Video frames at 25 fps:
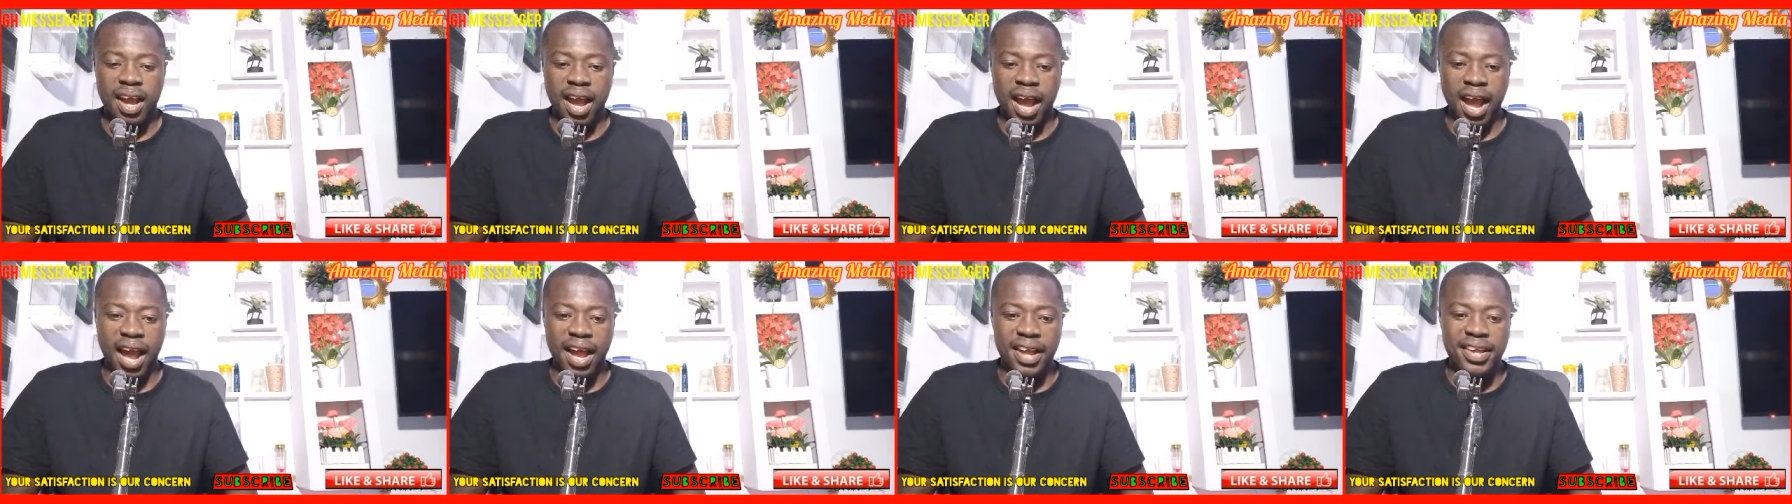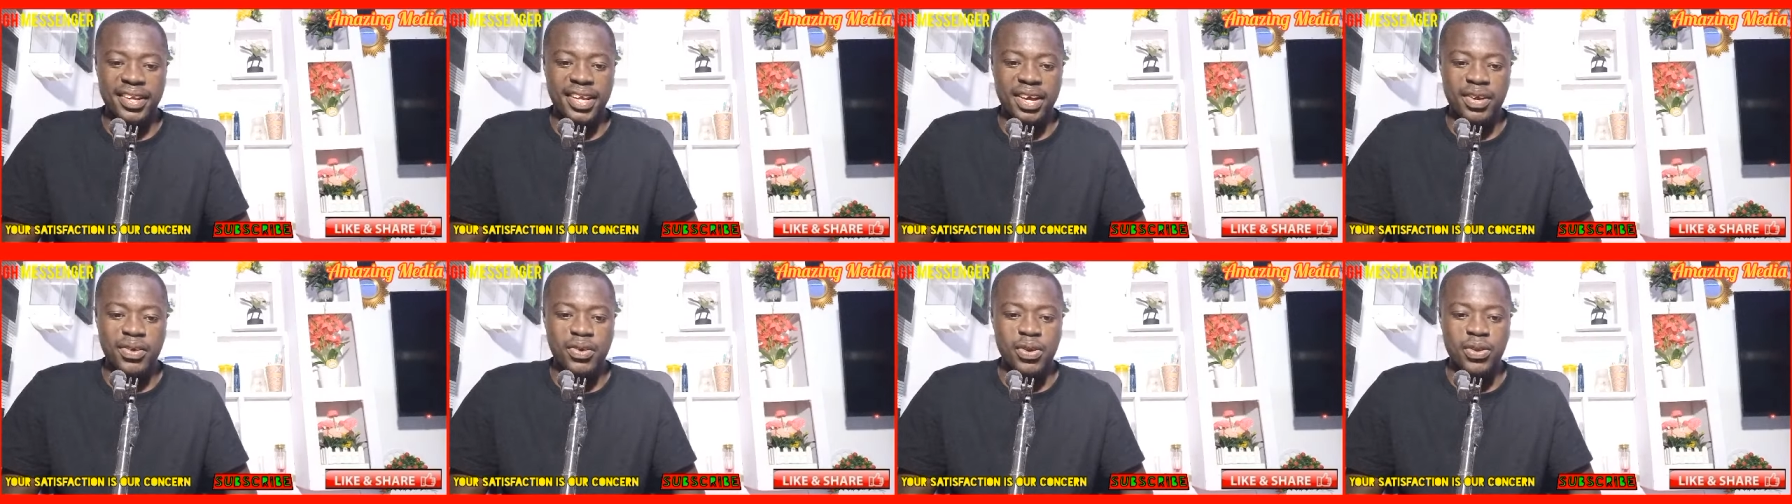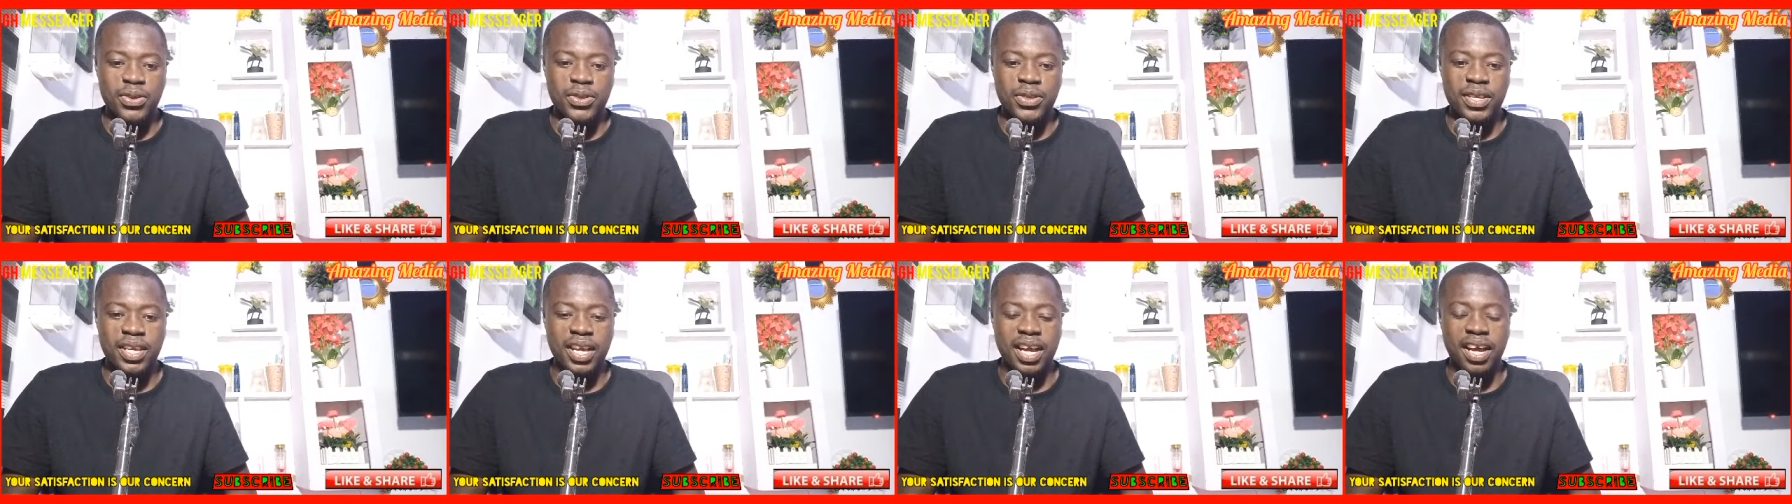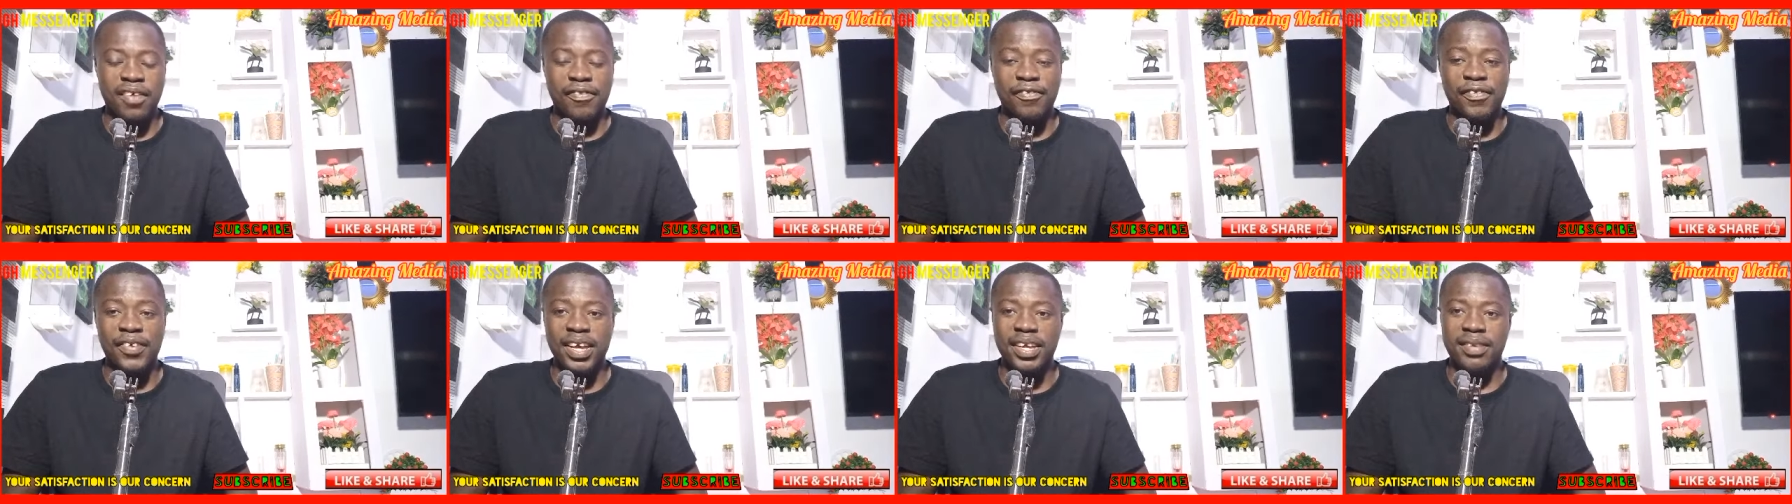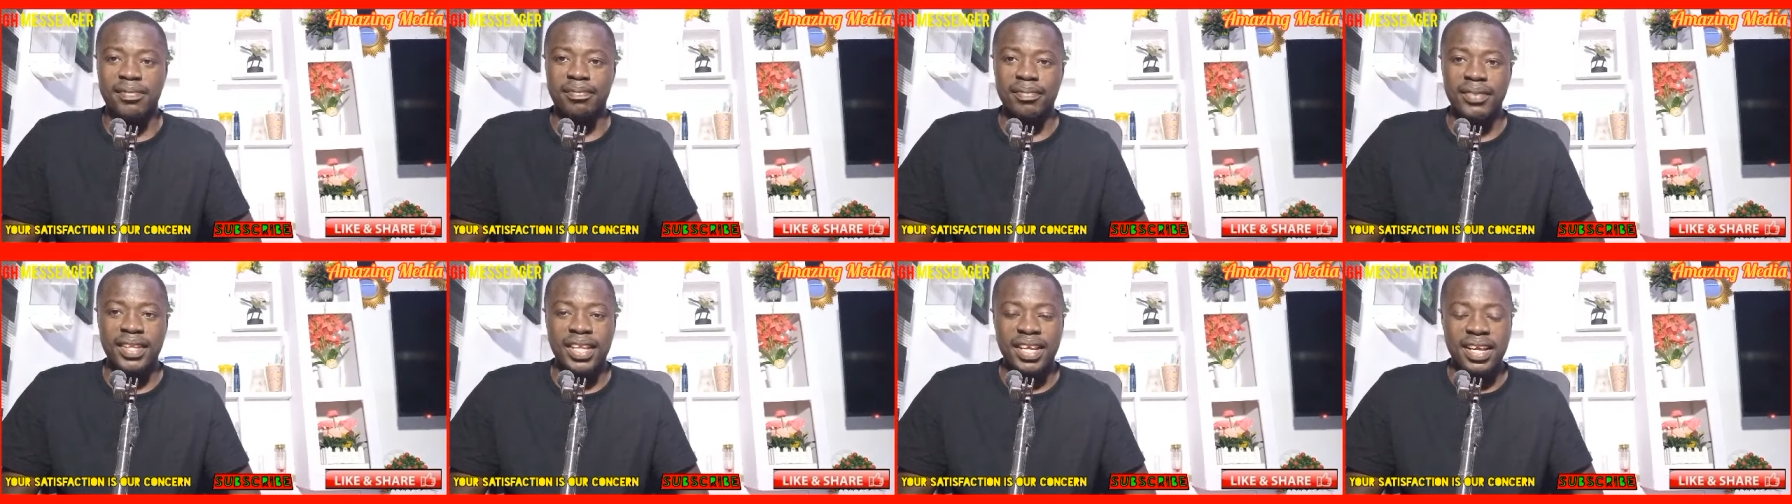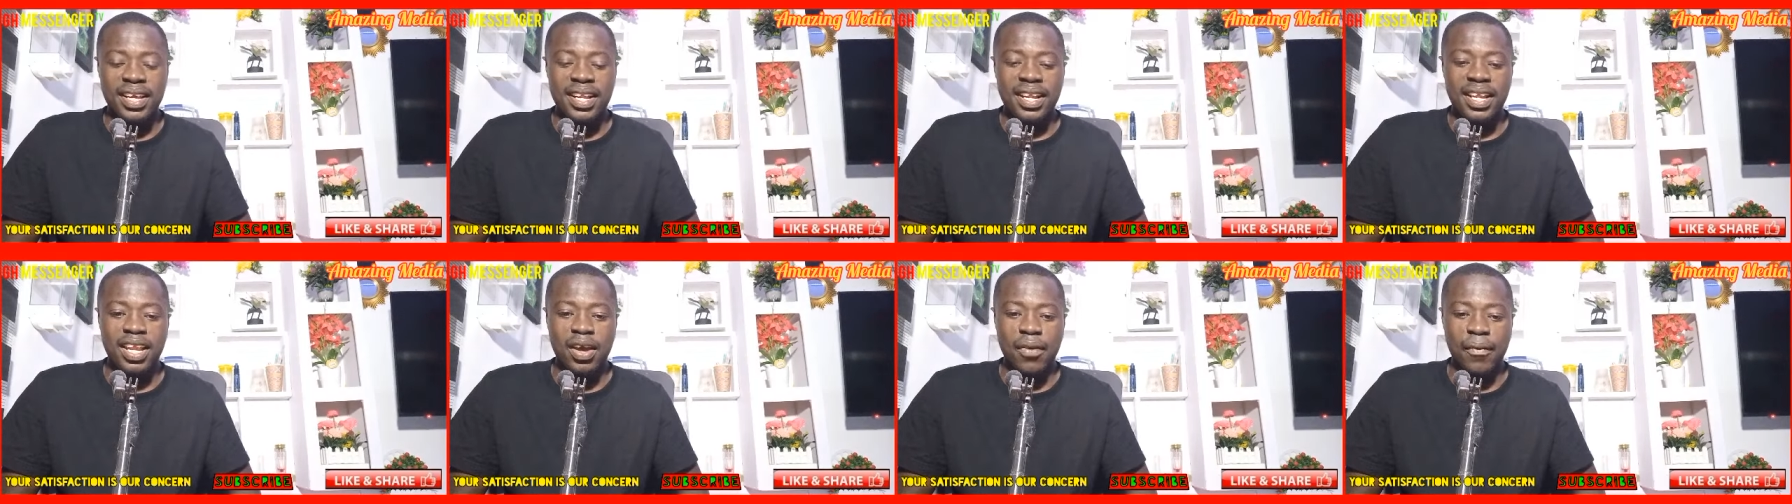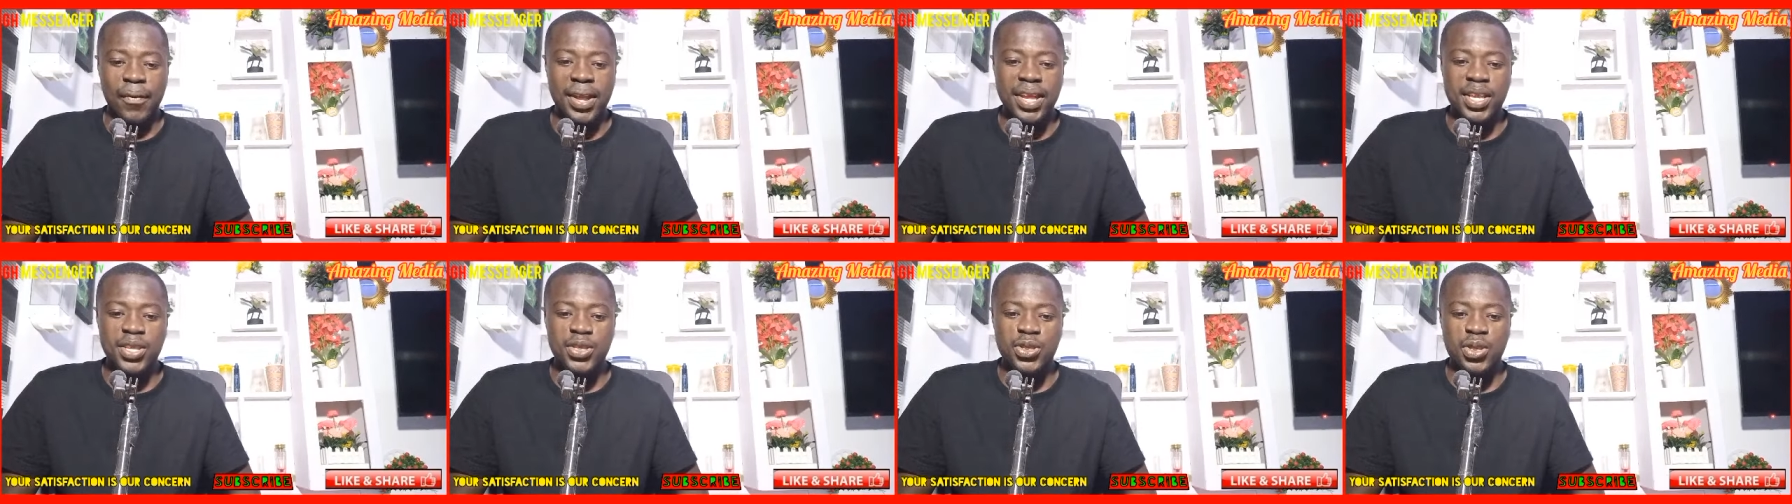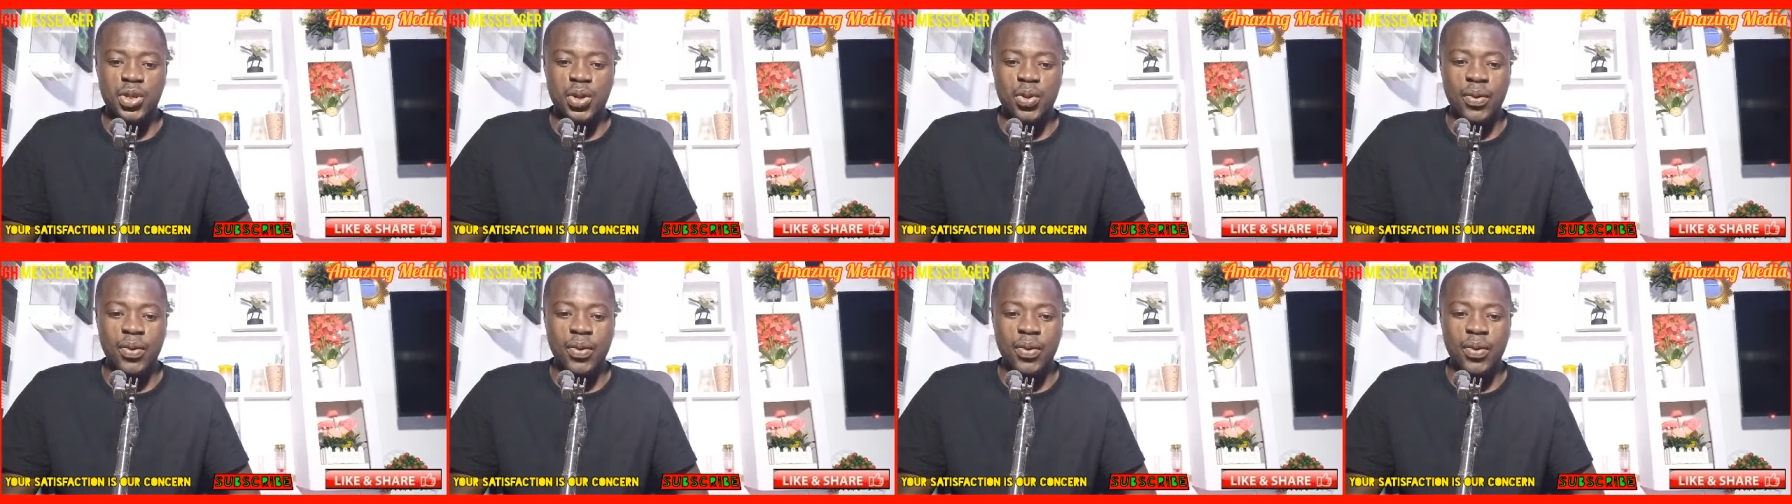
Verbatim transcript: Ah, you do see, out of way. Lewins